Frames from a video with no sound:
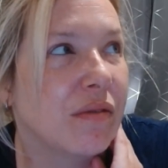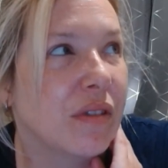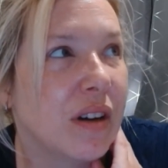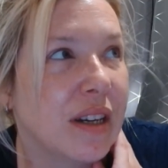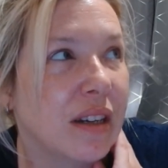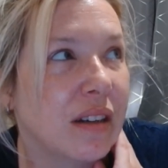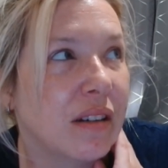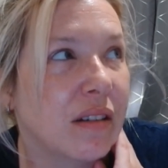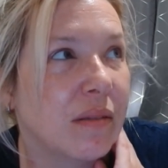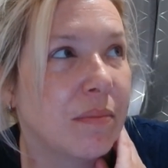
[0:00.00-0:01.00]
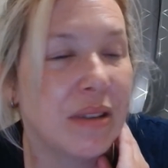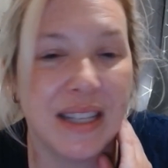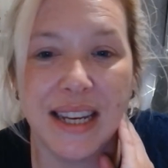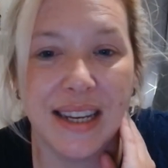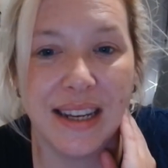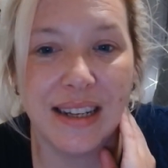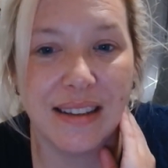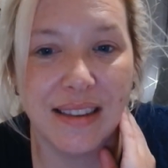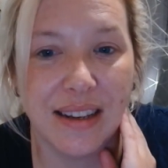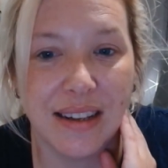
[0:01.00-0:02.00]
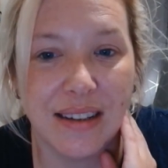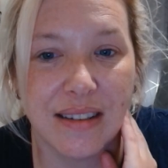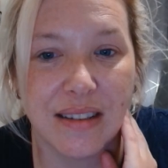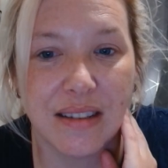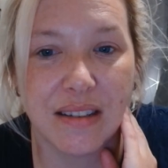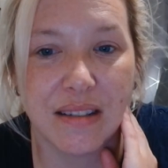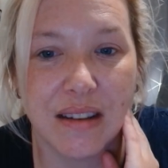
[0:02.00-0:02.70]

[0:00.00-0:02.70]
like particular things.